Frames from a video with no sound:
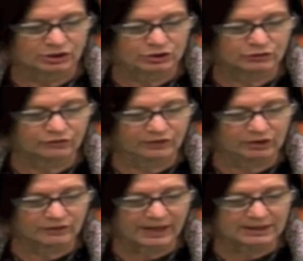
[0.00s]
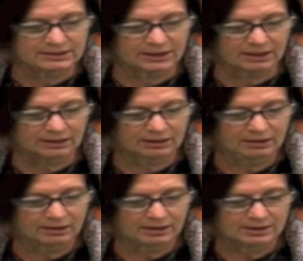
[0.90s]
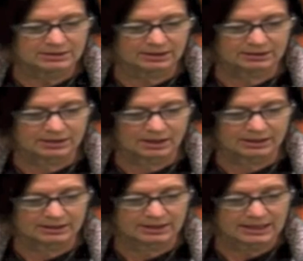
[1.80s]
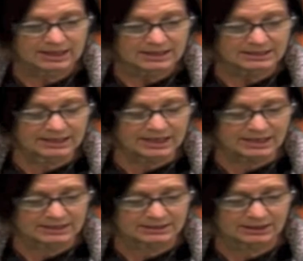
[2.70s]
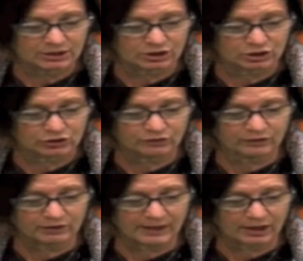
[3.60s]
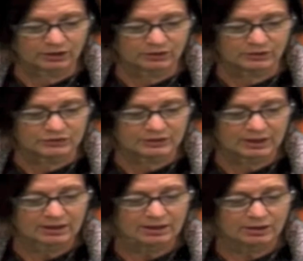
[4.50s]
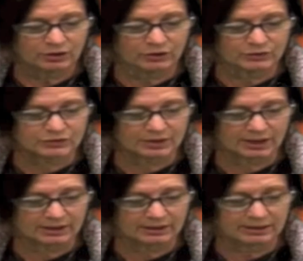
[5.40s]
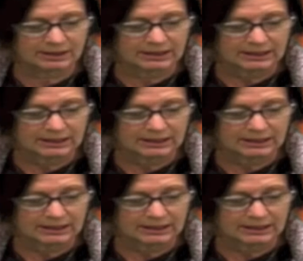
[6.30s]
"Did you feel that, Duck?" Duck nodded. "Yes, did you feel that, Goose?" Goose nodded.